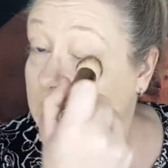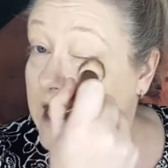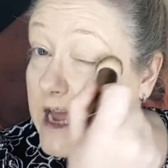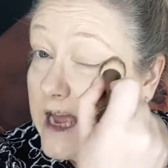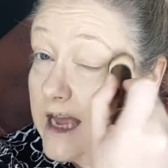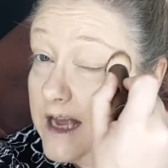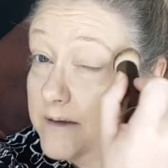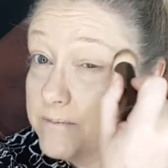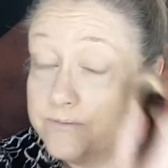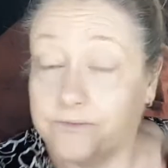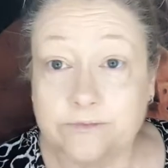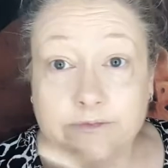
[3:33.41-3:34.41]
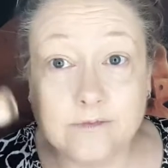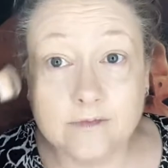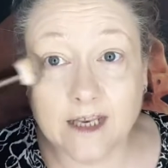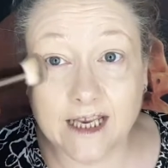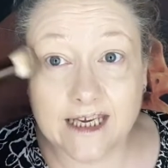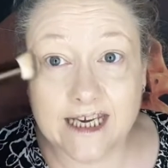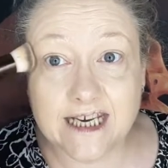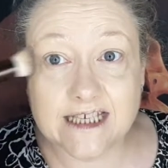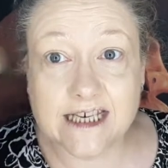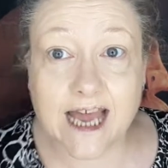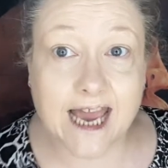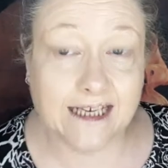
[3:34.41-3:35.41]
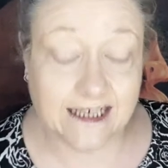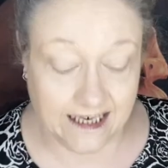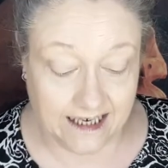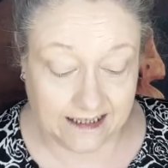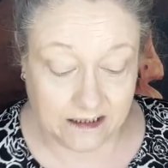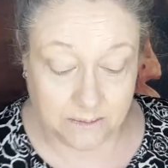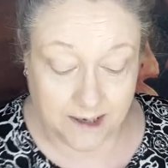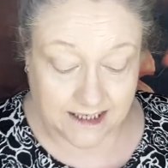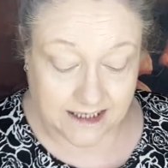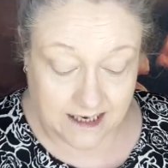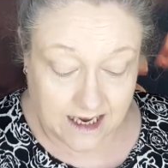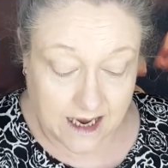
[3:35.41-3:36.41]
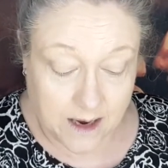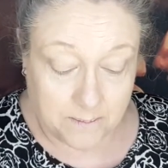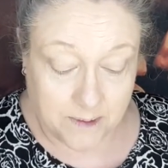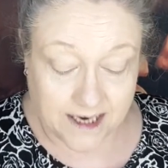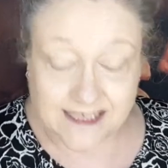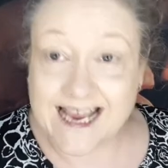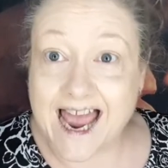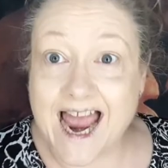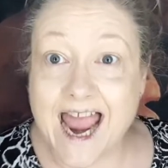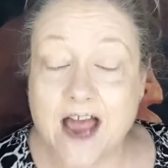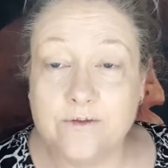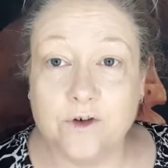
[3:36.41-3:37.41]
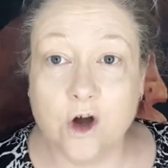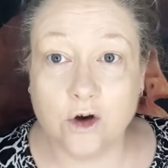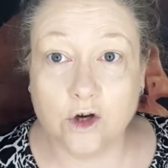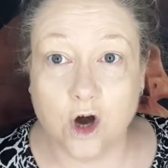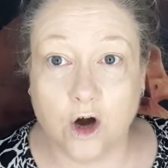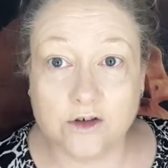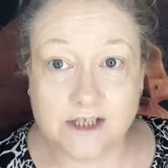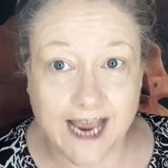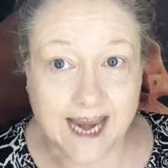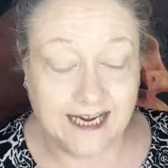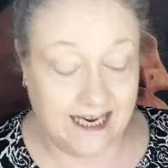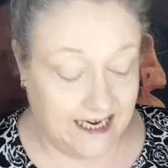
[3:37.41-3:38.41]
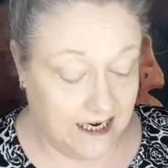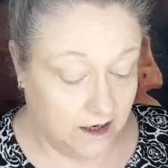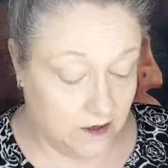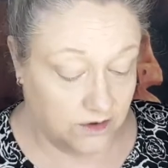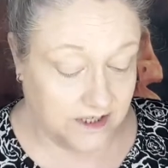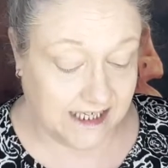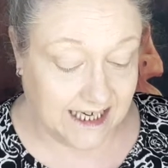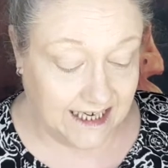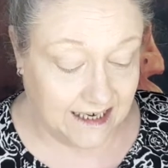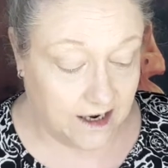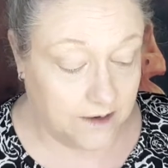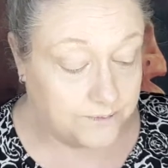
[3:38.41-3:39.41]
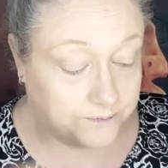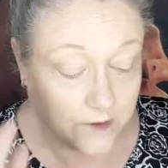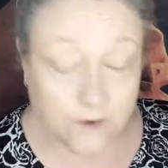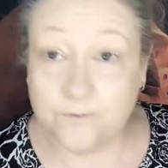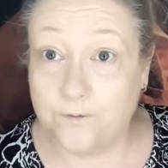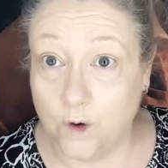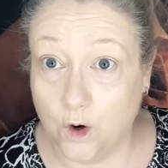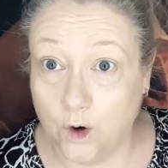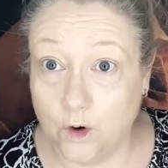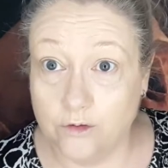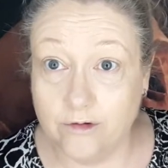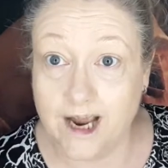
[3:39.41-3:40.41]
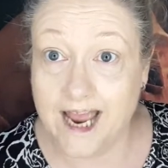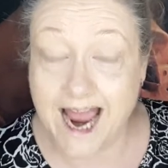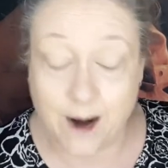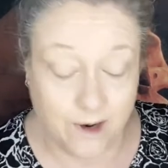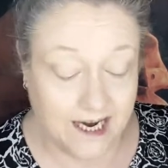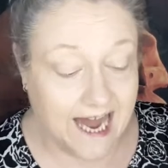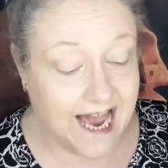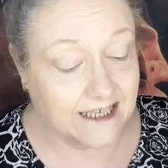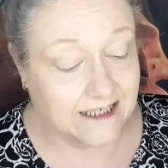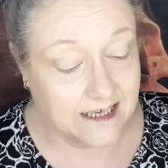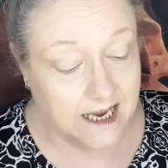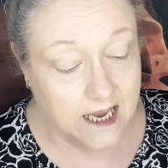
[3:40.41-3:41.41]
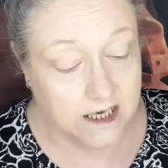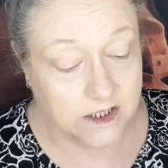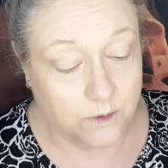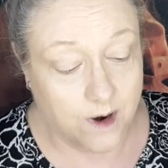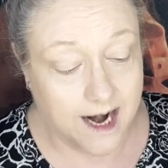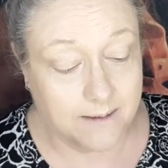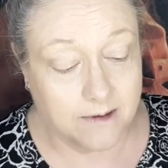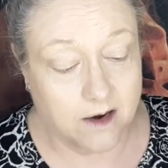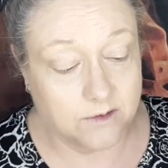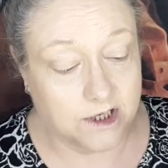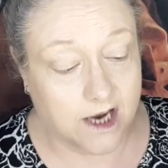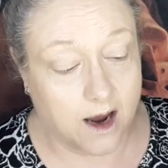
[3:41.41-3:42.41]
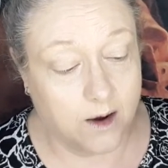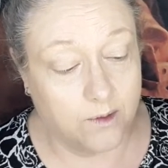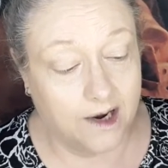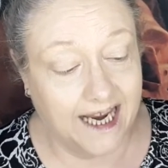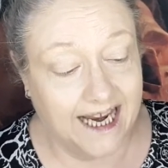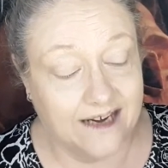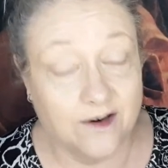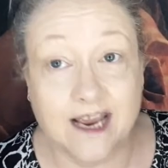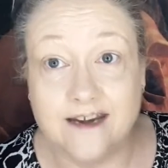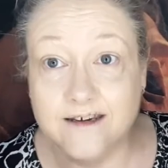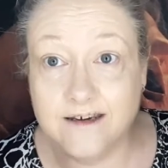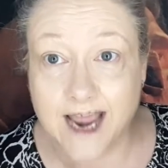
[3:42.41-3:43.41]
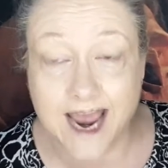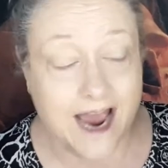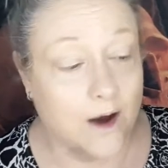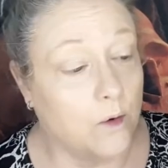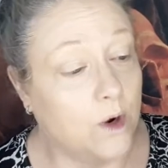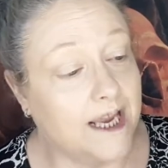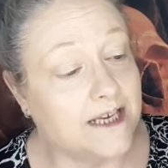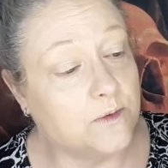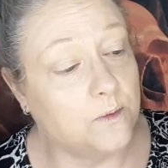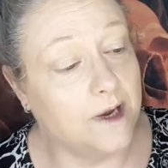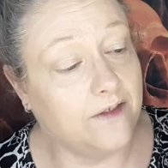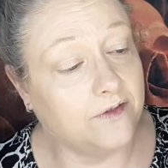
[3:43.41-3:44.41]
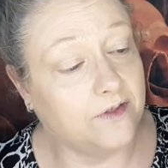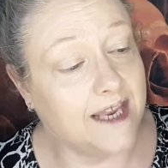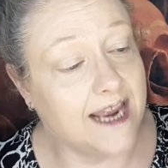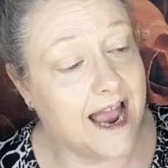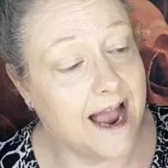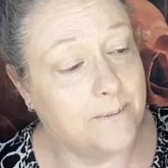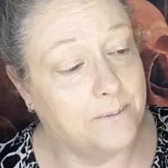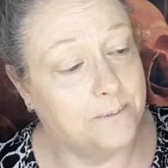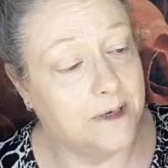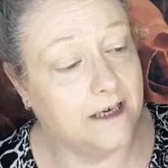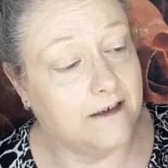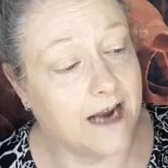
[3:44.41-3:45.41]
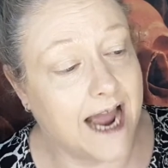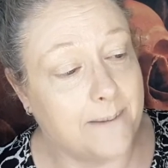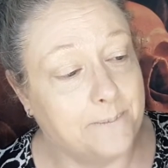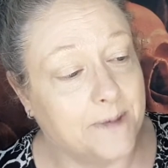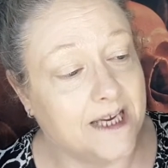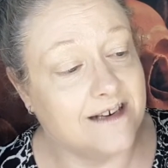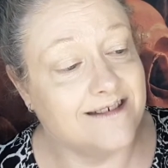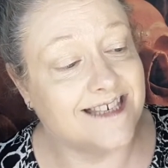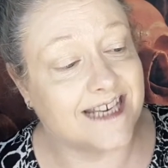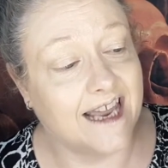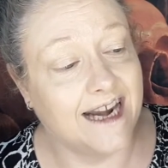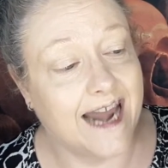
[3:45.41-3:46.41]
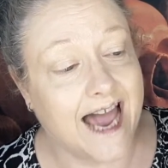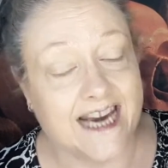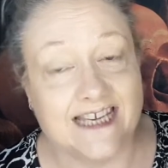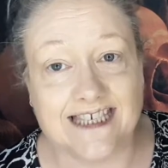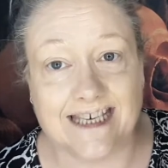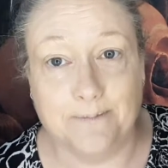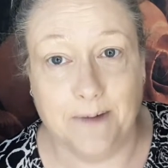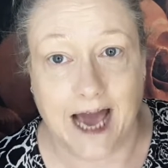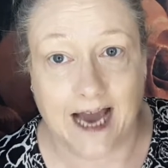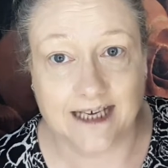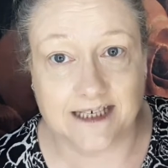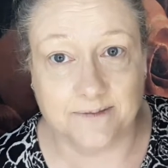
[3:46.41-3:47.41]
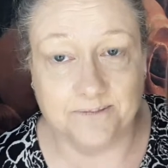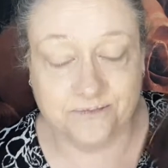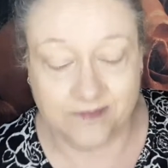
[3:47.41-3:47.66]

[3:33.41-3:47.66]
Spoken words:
It needs lightening a little bit, but I have not got any concealer for Hourglass. So what I'm going to go in now is with the ambient light, dim light,